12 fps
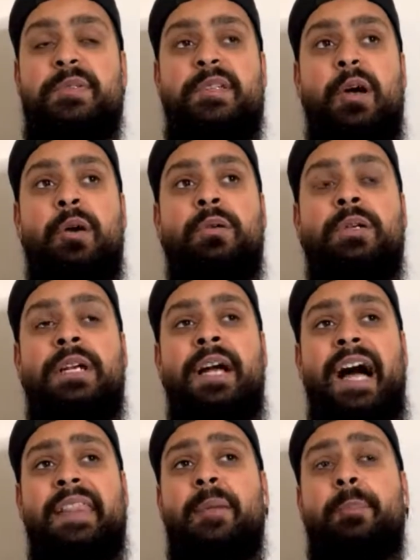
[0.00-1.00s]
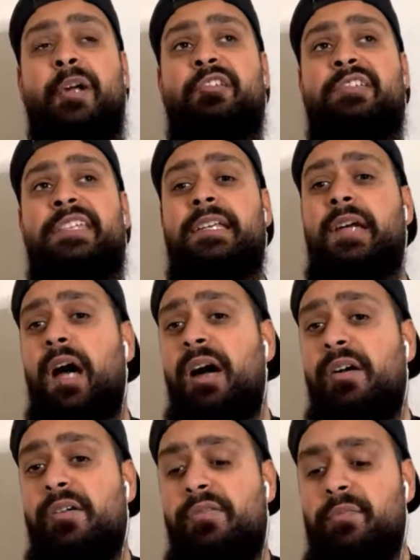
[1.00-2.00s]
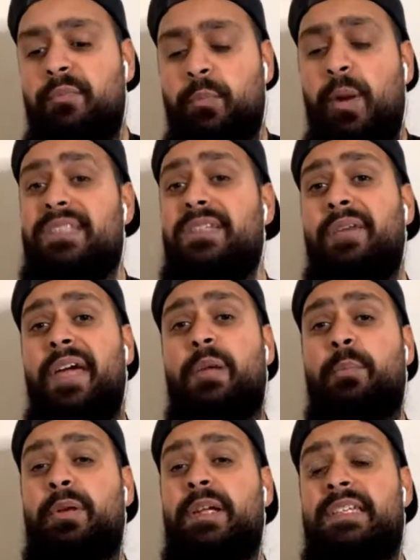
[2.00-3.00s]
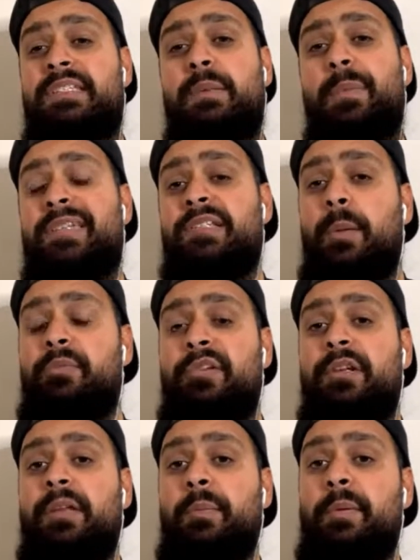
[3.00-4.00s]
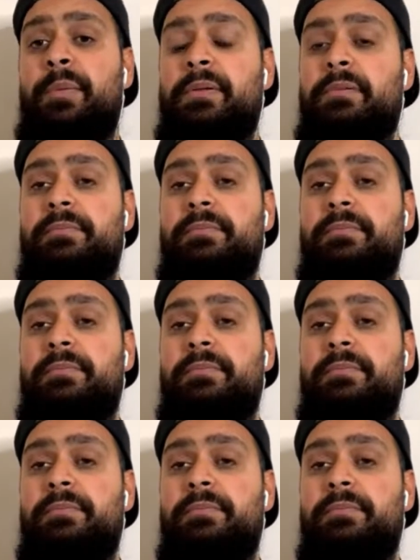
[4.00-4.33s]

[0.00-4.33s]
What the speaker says: So I think Pochettino, out of what's available, is the best option at the moment.